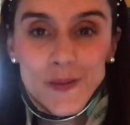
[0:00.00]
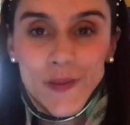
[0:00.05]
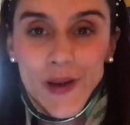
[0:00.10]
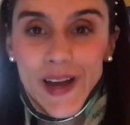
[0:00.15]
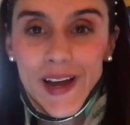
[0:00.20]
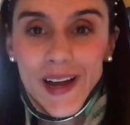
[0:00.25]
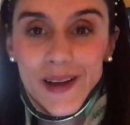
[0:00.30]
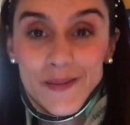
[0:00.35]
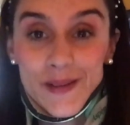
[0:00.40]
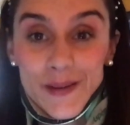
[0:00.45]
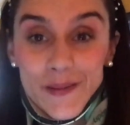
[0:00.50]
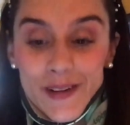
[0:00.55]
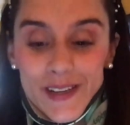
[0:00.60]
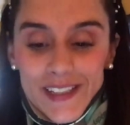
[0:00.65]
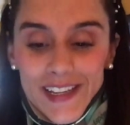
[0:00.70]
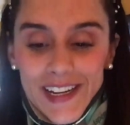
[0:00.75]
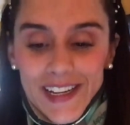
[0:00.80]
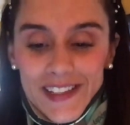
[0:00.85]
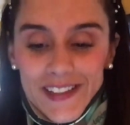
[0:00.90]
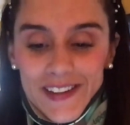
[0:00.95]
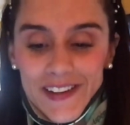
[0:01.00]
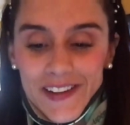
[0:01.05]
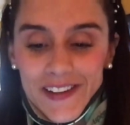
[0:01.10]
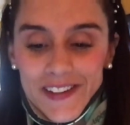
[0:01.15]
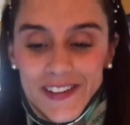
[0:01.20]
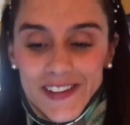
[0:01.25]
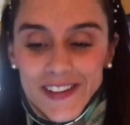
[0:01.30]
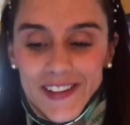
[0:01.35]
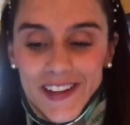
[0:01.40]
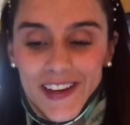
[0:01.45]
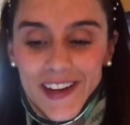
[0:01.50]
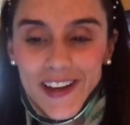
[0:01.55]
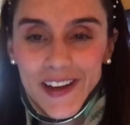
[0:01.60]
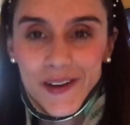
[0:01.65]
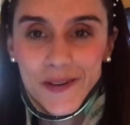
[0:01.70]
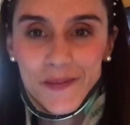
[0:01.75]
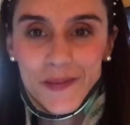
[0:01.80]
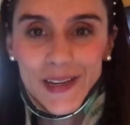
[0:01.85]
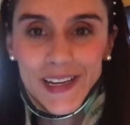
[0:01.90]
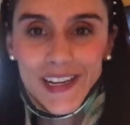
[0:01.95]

But I'm super excited, so I was just gonna open